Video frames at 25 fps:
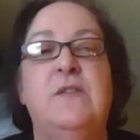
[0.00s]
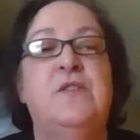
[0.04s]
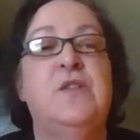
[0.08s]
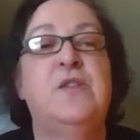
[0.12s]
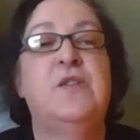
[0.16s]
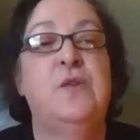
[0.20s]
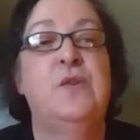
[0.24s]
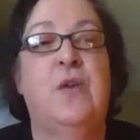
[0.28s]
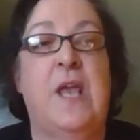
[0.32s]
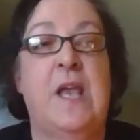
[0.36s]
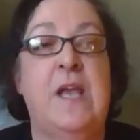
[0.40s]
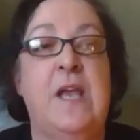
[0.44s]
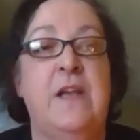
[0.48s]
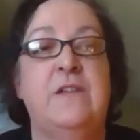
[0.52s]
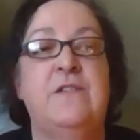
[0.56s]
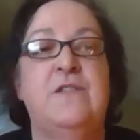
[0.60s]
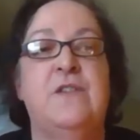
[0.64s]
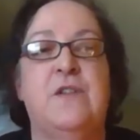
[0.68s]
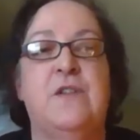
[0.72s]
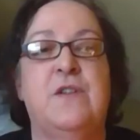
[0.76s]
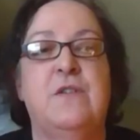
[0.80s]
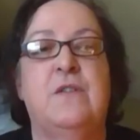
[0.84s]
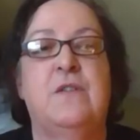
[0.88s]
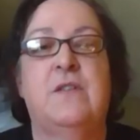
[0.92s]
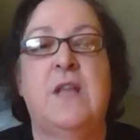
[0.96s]
to
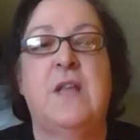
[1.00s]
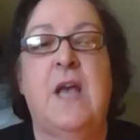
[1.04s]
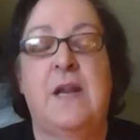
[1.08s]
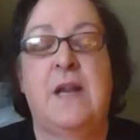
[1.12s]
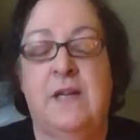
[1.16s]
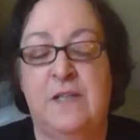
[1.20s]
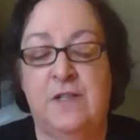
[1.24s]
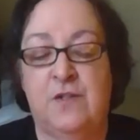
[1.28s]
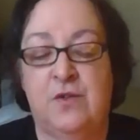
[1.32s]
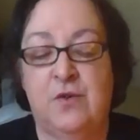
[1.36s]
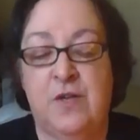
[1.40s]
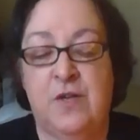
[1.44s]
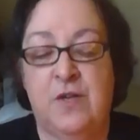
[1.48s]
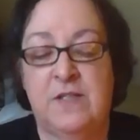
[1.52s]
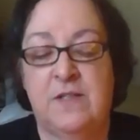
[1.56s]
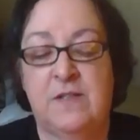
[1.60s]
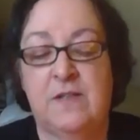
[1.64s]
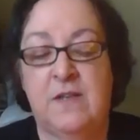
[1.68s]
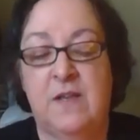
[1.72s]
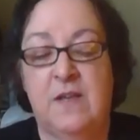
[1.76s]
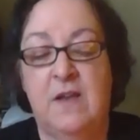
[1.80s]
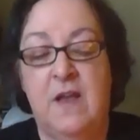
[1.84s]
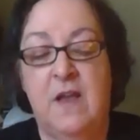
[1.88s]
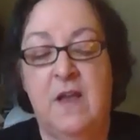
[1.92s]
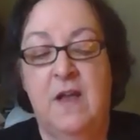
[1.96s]
gauge that
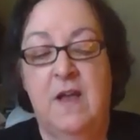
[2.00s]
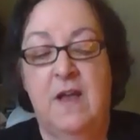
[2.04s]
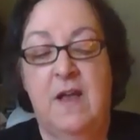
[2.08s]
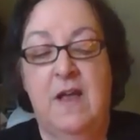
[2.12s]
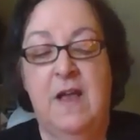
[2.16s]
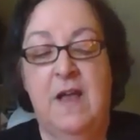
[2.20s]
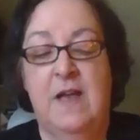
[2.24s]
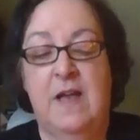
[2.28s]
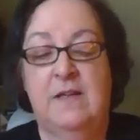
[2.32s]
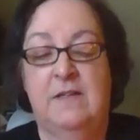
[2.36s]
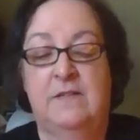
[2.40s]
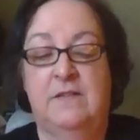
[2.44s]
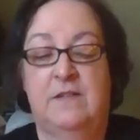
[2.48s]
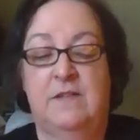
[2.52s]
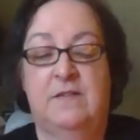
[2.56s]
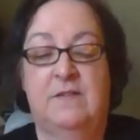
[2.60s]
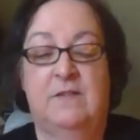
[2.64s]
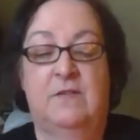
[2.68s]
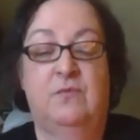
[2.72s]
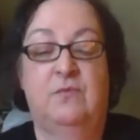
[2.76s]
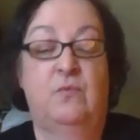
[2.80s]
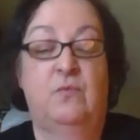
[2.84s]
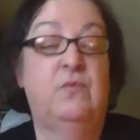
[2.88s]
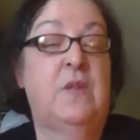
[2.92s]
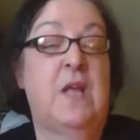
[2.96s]
interest. And
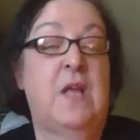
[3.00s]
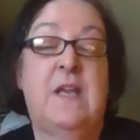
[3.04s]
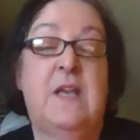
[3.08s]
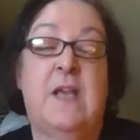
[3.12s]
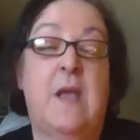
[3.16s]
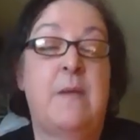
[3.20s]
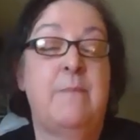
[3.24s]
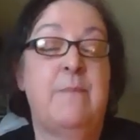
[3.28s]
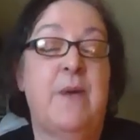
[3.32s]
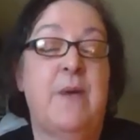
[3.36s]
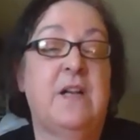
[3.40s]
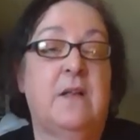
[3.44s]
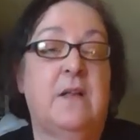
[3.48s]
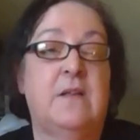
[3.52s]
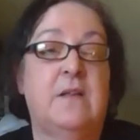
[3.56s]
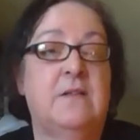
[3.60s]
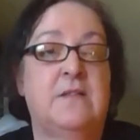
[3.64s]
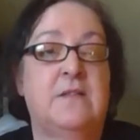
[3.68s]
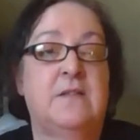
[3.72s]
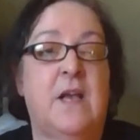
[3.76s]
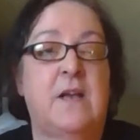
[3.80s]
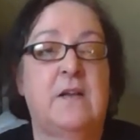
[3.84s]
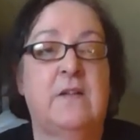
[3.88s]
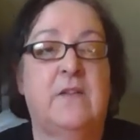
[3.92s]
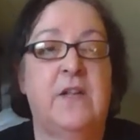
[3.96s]
they came back
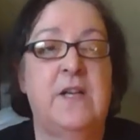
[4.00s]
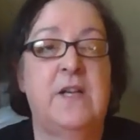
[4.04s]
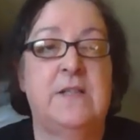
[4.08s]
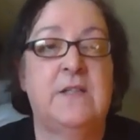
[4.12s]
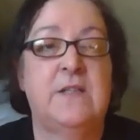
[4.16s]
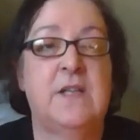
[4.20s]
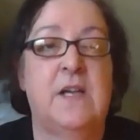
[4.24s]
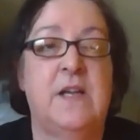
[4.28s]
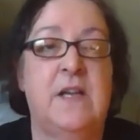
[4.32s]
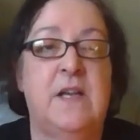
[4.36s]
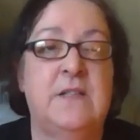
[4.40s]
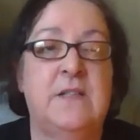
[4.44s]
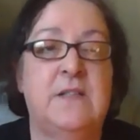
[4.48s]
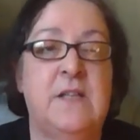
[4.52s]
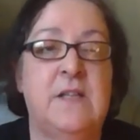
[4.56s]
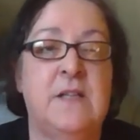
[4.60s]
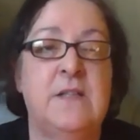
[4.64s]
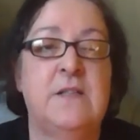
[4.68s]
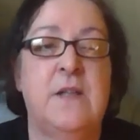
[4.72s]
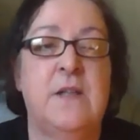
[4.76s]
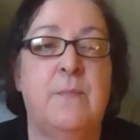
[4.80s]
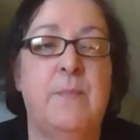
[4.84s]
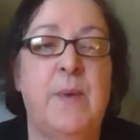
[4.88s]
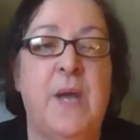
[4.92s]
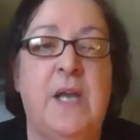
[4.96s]
exactly as I
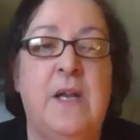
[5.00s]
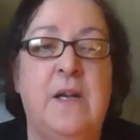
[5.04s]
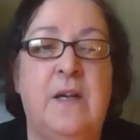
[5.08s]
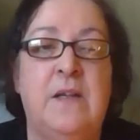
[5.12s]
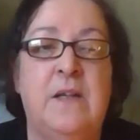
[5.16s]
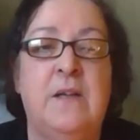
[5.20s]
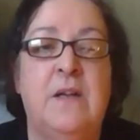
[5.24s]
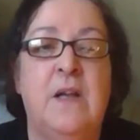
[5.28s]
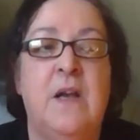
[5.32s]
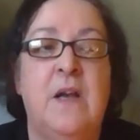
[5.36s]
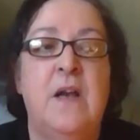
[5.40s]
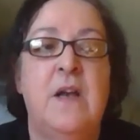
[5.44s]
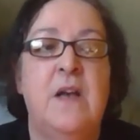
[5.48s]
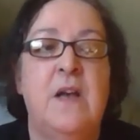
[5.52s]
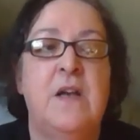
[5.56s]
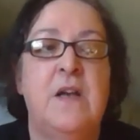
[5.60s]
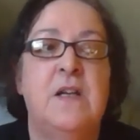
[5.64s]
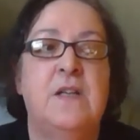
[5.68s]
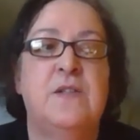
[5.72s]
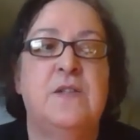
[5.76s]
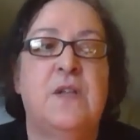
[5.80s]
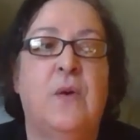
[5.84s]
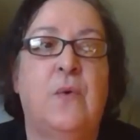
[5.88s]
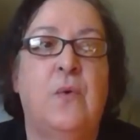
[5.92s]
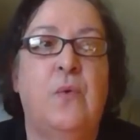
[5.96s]
anticipated.
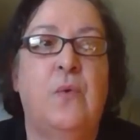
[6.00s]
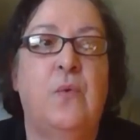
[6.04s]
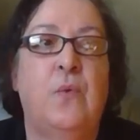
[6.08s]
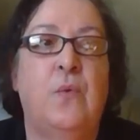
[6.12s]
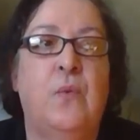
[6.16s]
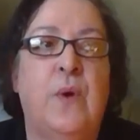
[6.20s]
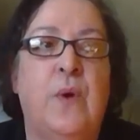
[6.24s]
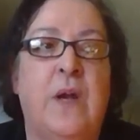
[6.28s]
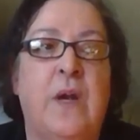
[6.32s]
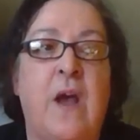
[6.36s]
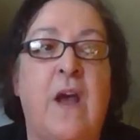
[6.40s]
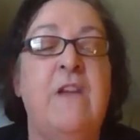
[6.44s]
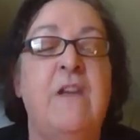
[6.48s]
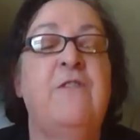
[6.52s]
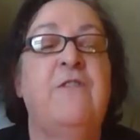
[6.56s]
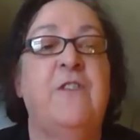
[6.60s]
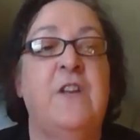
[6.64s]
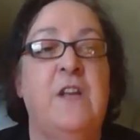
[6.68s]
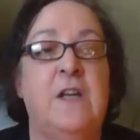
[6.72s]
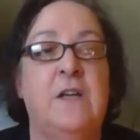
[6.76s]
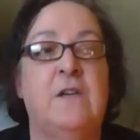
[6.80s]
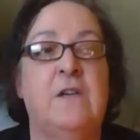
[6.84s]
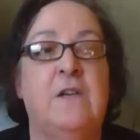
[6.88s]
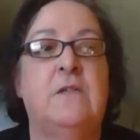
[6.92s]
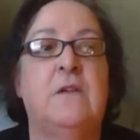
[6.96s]
So what I
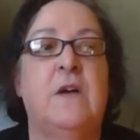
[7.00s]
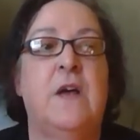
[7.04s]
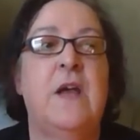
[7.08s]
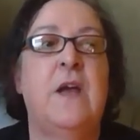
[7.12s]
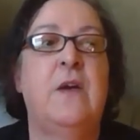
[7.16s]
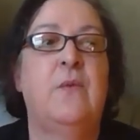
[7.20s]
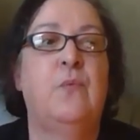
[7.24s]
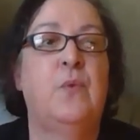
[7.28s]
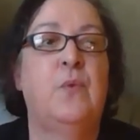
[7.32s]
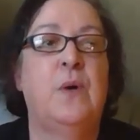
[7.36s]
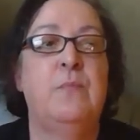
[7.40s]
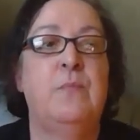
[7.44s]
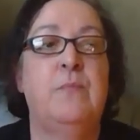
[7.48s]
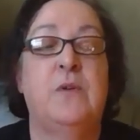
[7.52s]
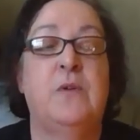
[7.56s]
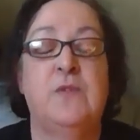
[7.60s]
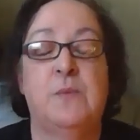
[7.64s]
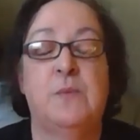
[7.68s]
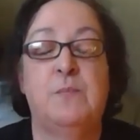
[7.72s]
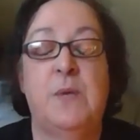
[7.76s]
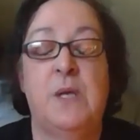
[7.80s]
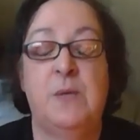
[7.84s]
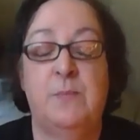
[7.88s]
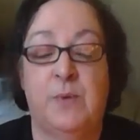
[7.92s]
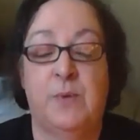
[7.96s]
feel, and what
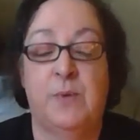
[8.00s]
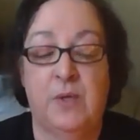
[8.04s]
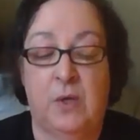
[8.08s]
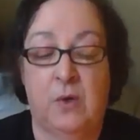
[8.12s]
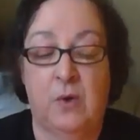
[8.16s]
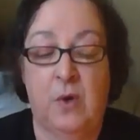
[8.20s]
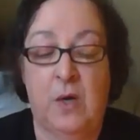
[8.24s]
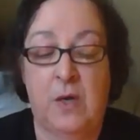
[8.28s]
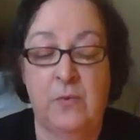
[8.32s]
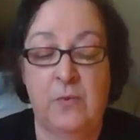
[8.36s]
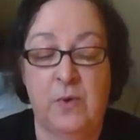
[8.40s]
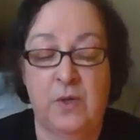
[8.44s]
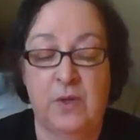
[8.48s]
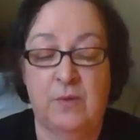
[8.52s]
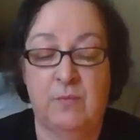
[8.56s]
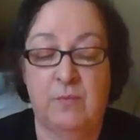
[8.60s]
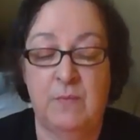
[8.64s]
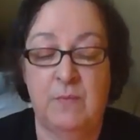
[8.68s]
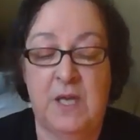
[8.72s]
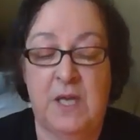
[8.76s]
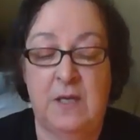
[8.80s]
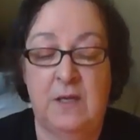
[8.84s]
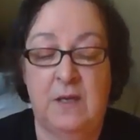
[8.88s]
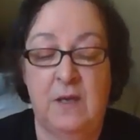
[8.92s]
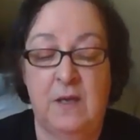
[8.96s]
most people agree with
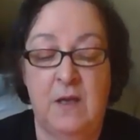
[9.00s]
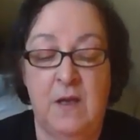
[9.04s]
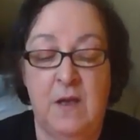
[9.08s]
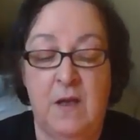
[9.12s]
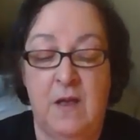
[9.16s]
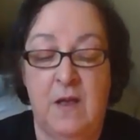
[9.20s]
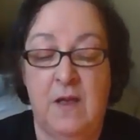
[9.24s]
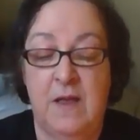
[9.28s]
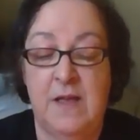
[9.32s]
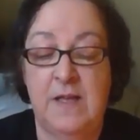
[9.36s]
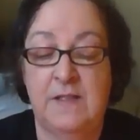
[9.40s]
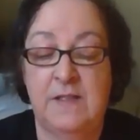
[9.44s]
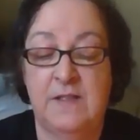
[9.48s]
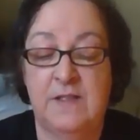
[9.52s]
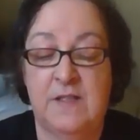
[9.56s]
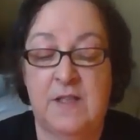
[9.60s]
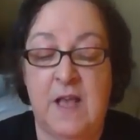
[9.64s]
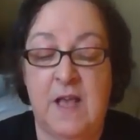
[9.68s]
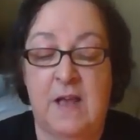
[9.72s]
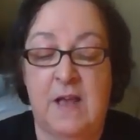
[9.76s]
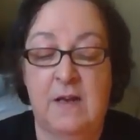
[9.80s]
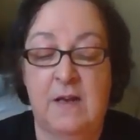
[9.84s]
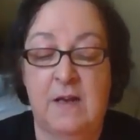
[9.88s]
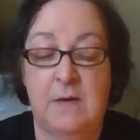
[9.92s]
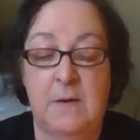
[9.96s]
me, is
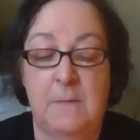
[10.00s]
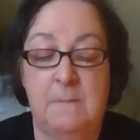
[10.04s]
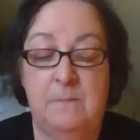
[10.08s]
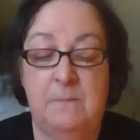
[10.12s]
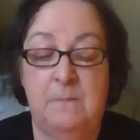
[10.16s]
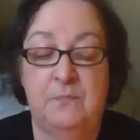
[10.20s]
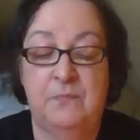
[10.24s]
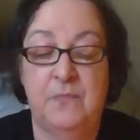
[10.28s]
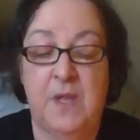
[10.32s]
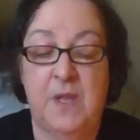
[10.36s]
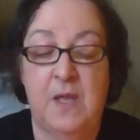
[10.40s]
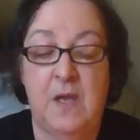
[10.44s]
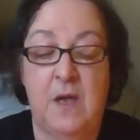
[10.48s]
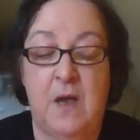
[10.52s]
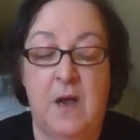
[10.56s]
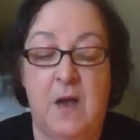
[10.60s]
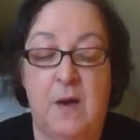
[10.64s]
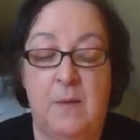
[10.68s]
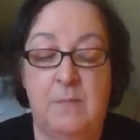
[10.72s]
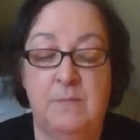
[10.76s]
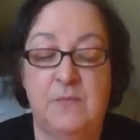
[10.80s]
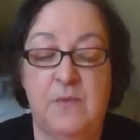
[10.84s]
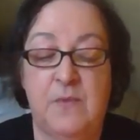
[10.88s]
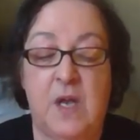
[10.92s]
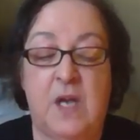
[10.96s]
that
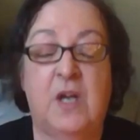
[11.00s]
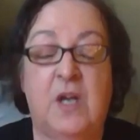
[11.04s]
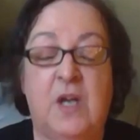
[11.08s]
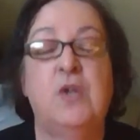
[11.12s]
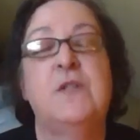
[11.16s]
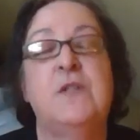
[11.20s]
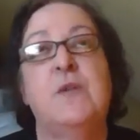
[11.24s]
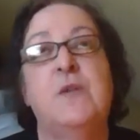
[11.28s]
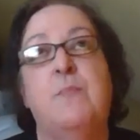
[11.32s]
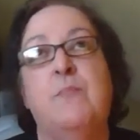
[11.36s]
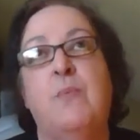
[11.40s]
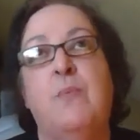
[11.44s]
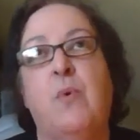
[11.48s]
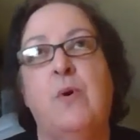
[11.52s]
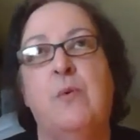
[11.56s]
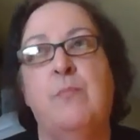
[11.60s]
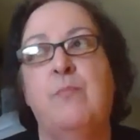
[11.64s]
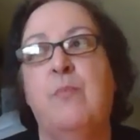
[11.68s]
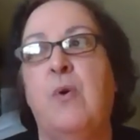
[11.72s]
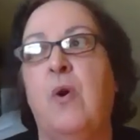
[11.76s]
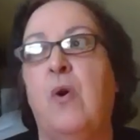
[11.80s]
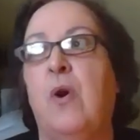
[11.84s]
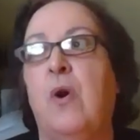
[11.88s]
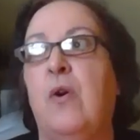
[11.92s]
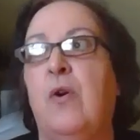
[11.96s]
a good support
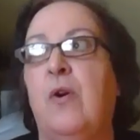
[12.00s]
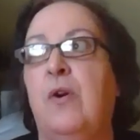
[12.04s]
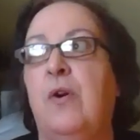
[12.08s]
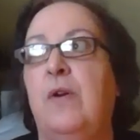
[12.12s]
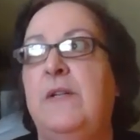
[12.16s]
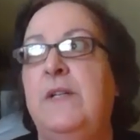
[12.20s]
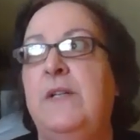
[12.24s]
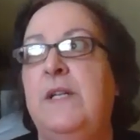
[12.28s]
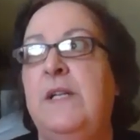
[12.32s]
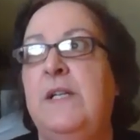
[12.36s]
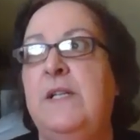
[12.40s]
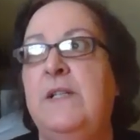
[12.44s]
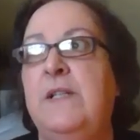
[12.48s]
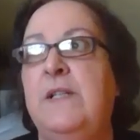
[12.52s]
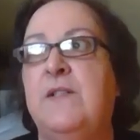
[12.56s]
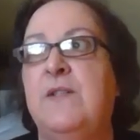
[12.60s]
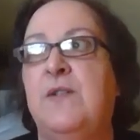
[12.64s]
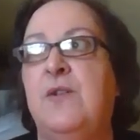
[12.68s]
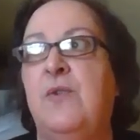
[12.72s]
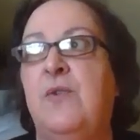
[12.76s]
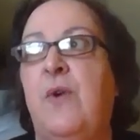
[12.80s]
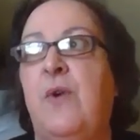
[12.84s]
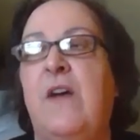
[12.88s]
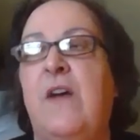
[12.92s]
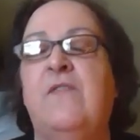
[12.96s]
broker needs
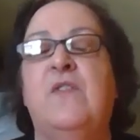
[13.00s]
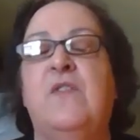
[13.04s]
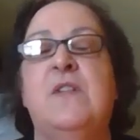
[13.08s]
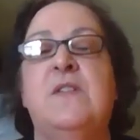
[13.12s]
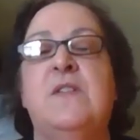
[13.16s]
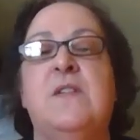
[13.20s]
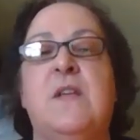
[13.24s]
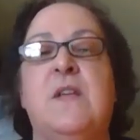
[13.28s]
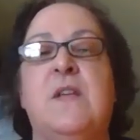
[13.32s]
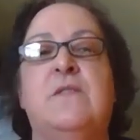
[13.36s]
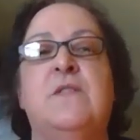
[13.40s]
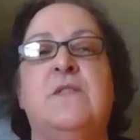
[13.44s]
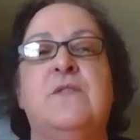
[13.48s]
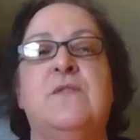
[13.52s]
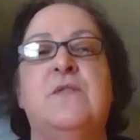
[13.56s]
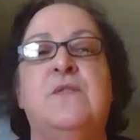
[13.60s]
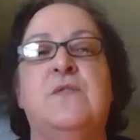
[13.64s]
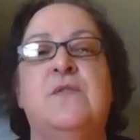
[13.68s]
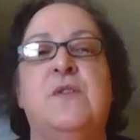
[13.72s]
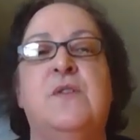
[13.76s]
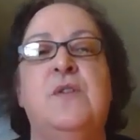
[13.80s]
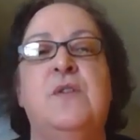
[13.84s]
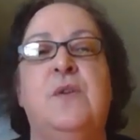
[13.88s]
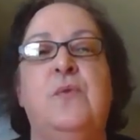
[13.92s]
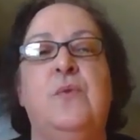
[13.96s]
to have the skills
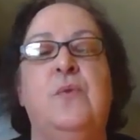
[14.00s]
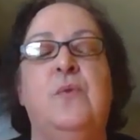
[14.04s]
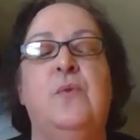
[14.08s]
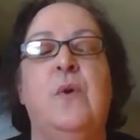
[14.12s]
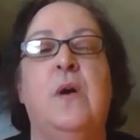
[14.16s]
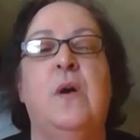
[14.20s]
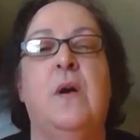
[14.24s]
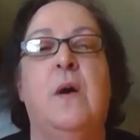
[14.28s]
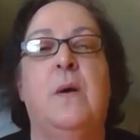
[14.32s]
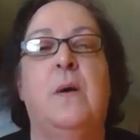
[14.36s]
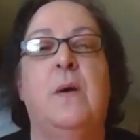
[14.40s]
to